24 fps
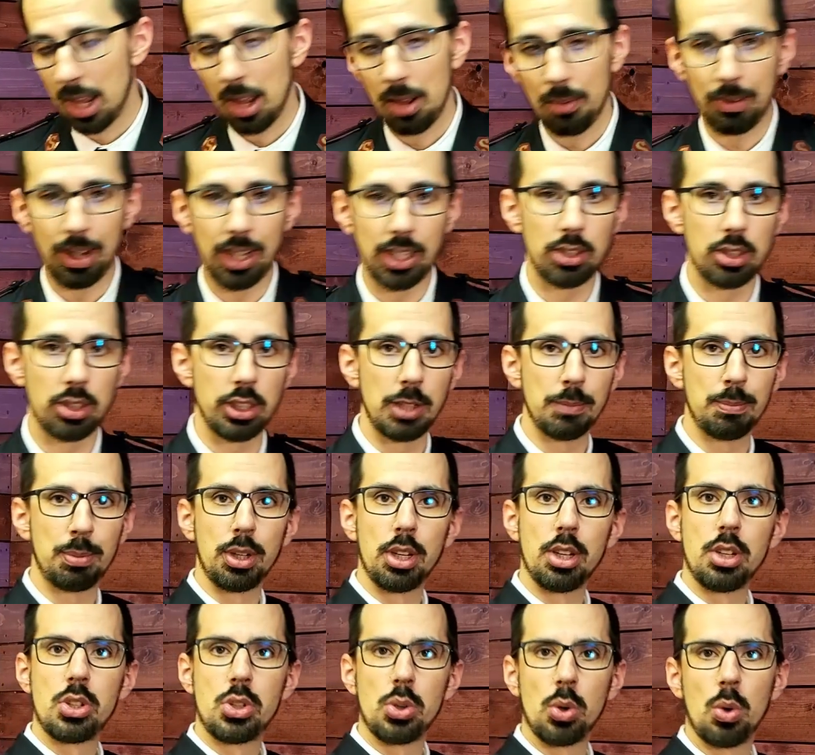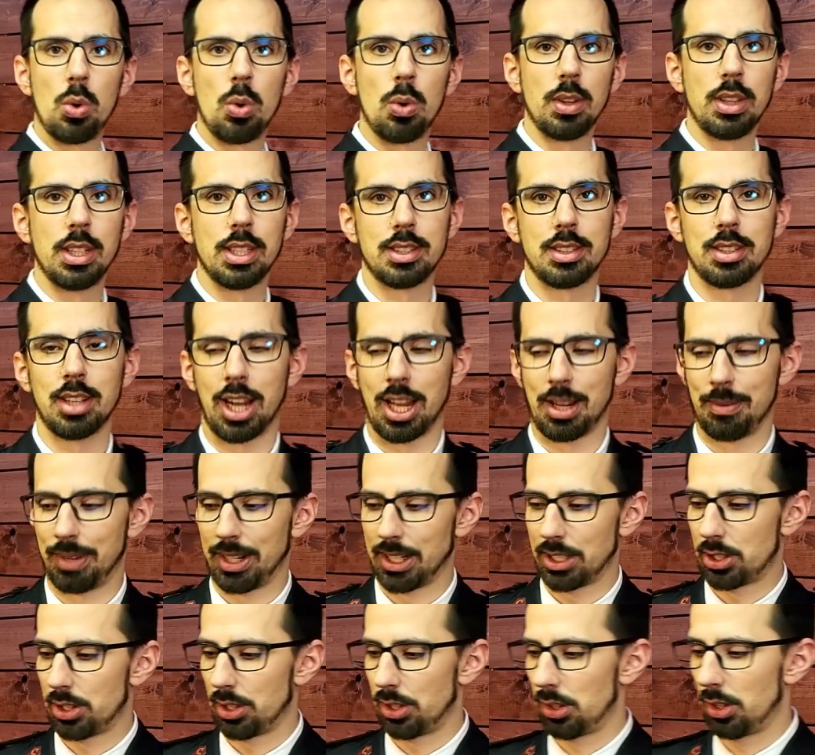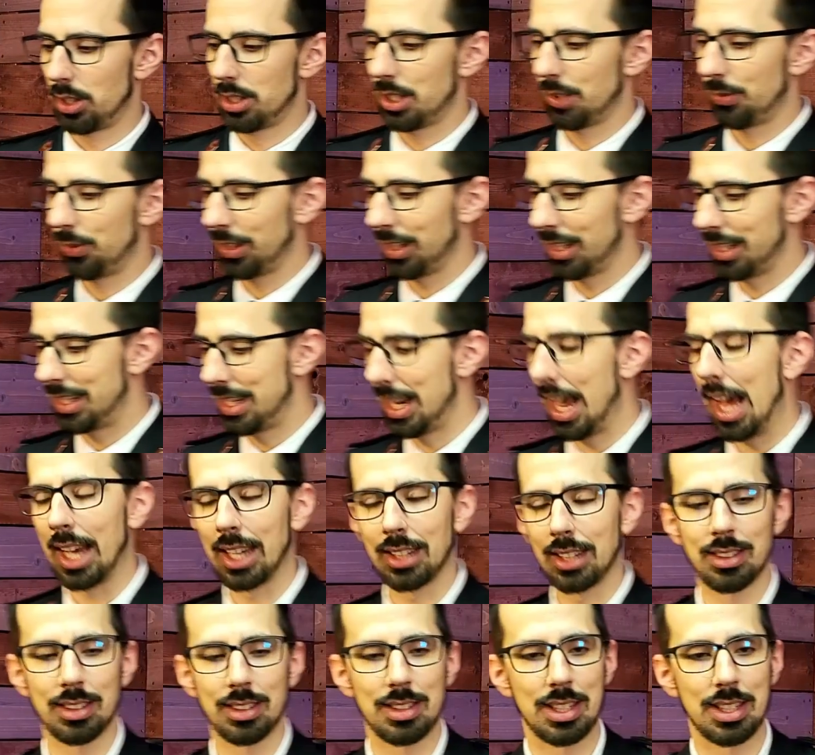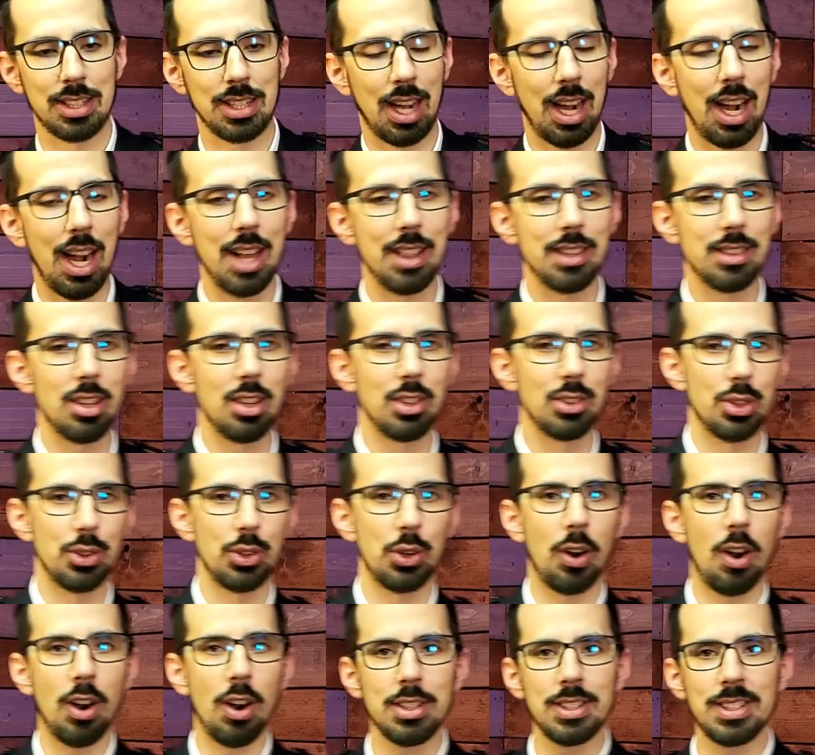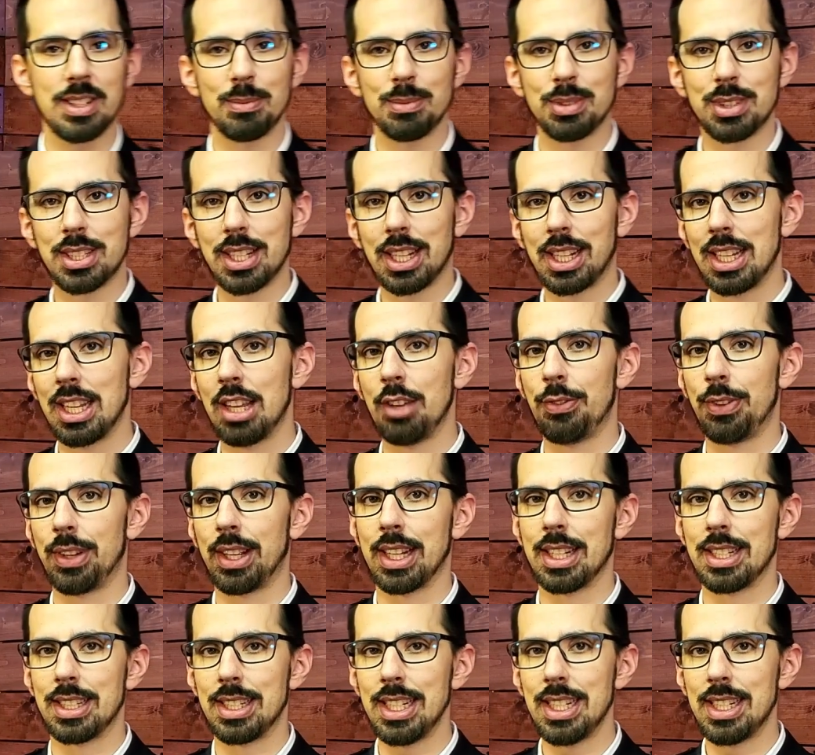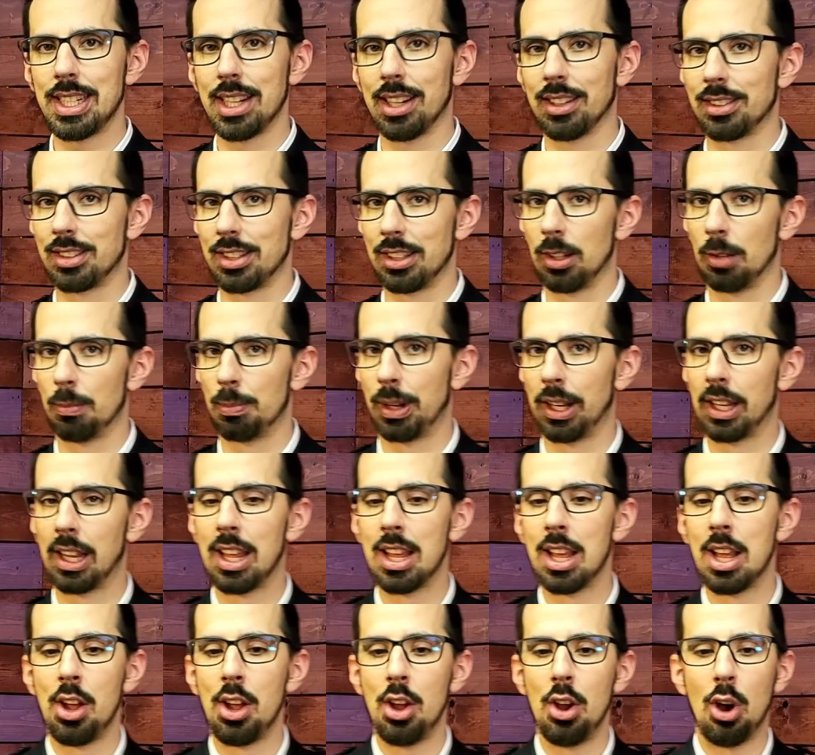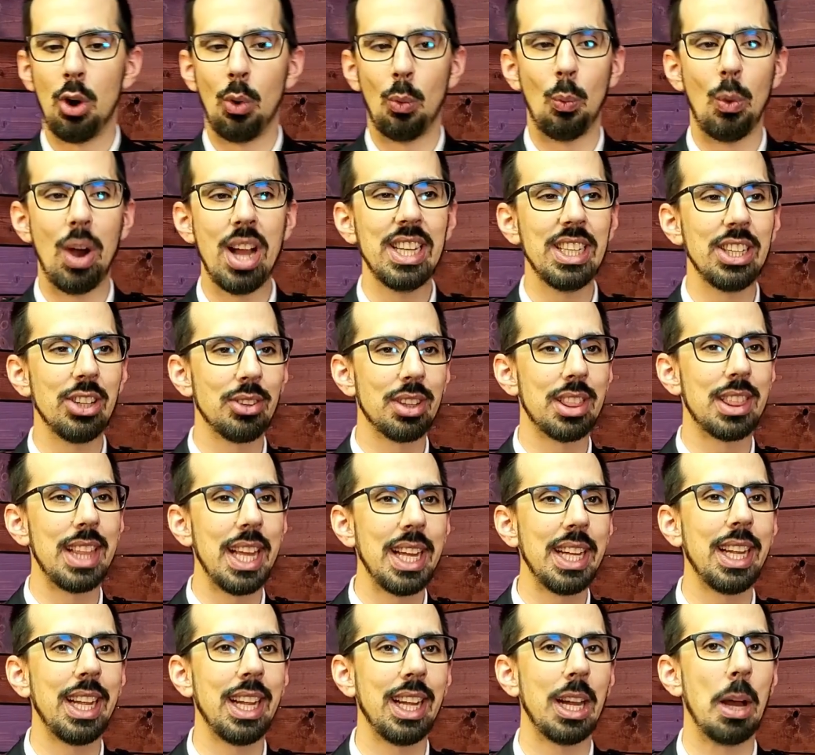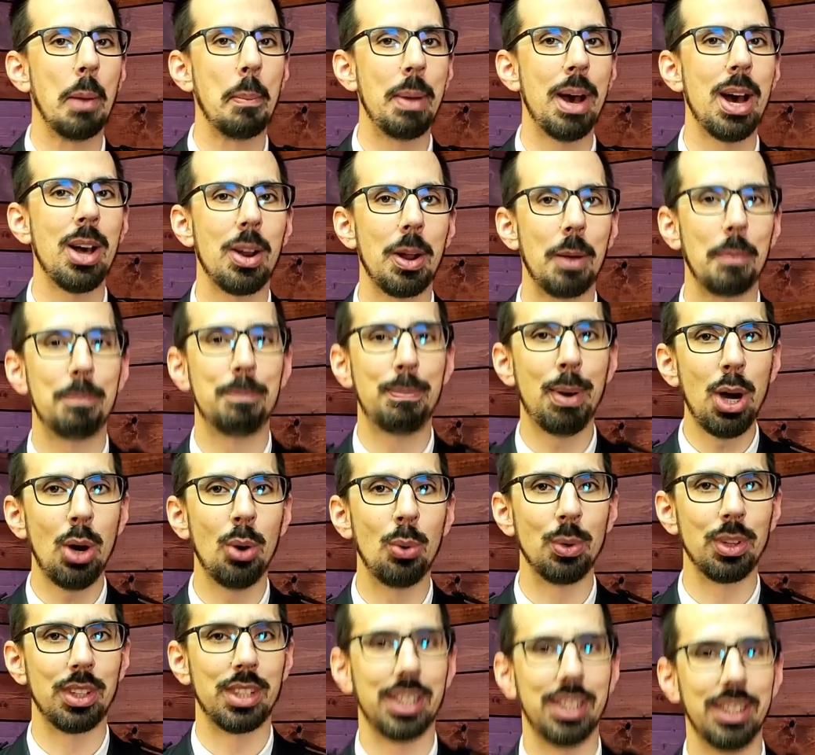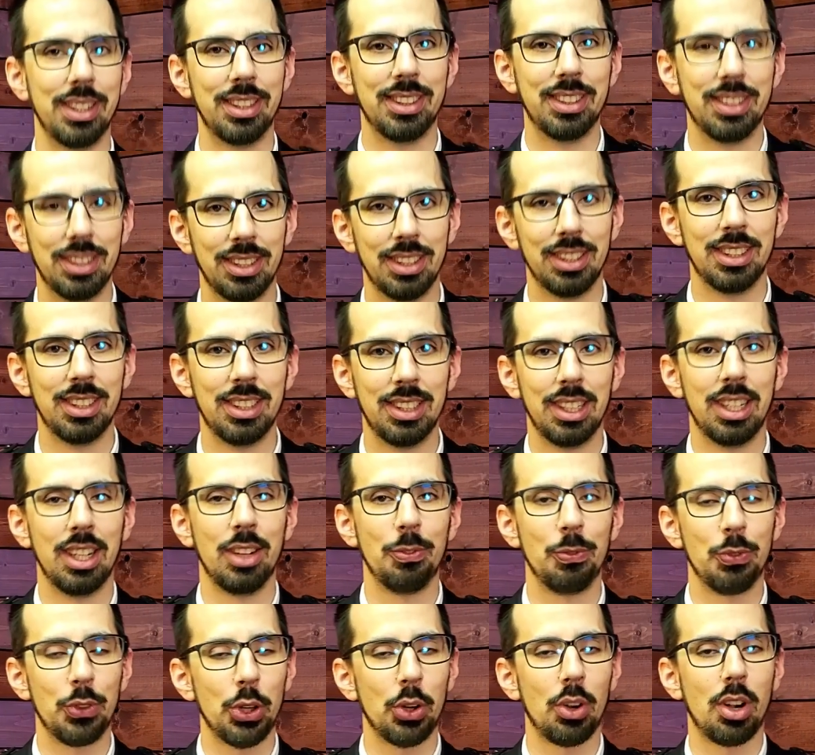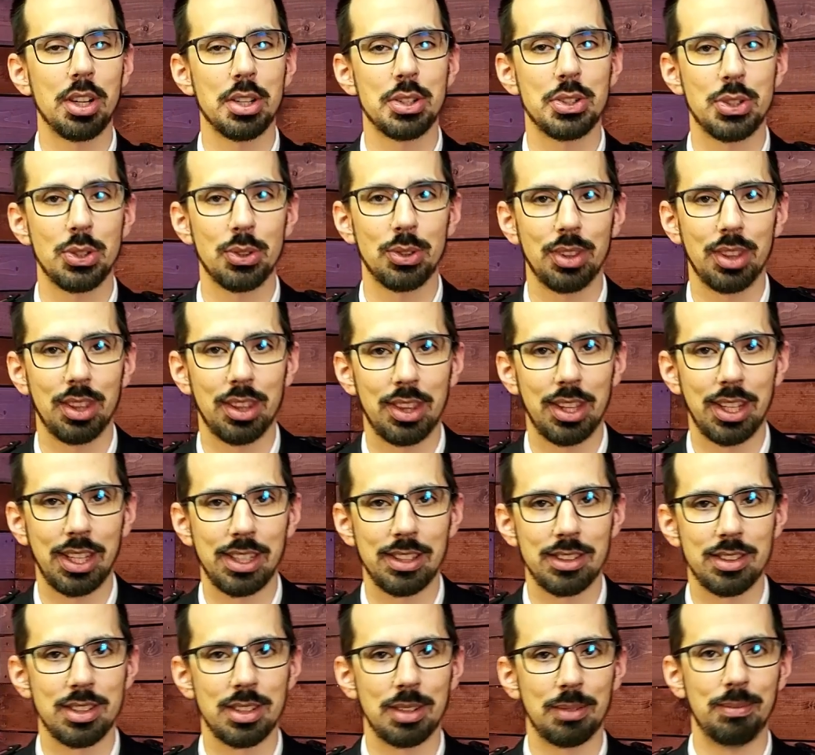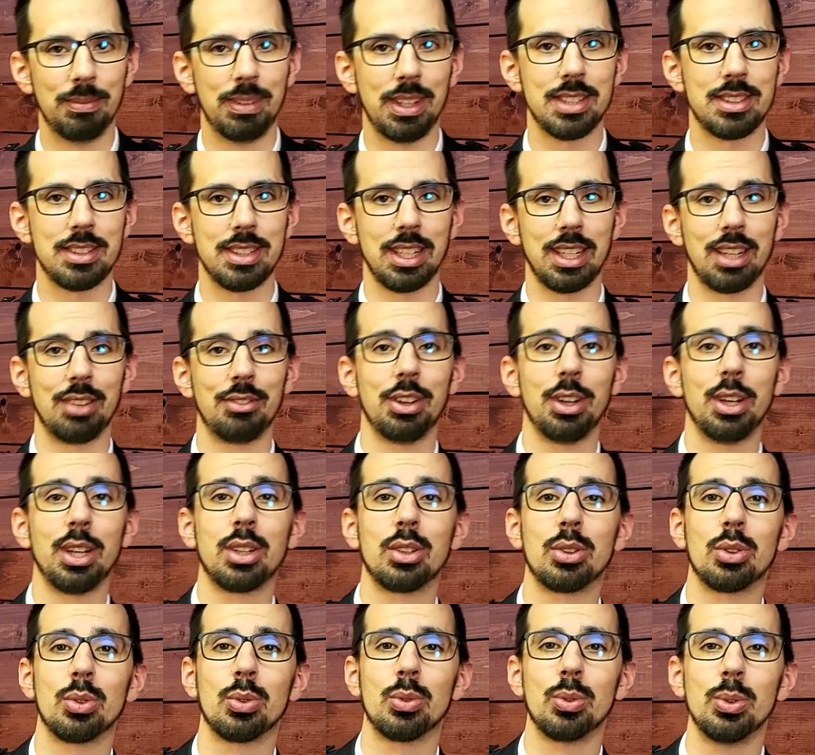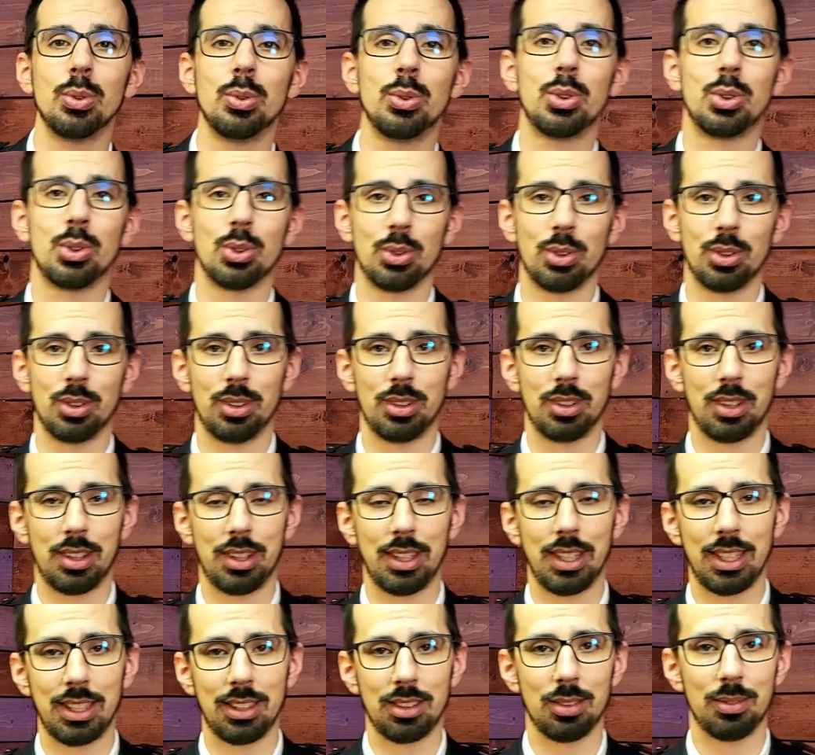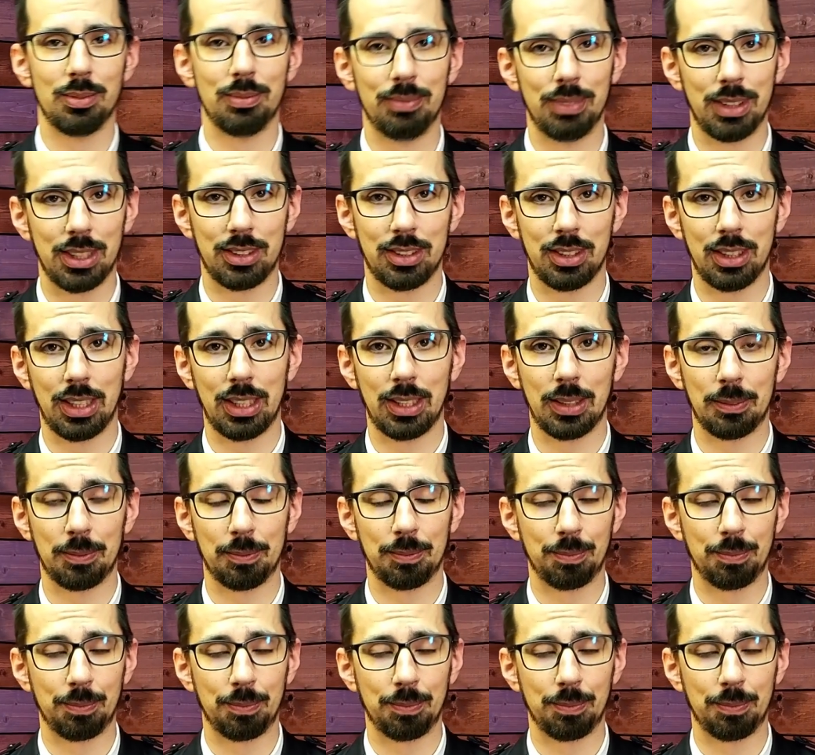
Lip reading: Make sure you put a door in the side. Make sure there are different decks. It's this high, this long. So there are some significant details here, but when you're thinking about a boat, there are certain things missing, very crucial things missing.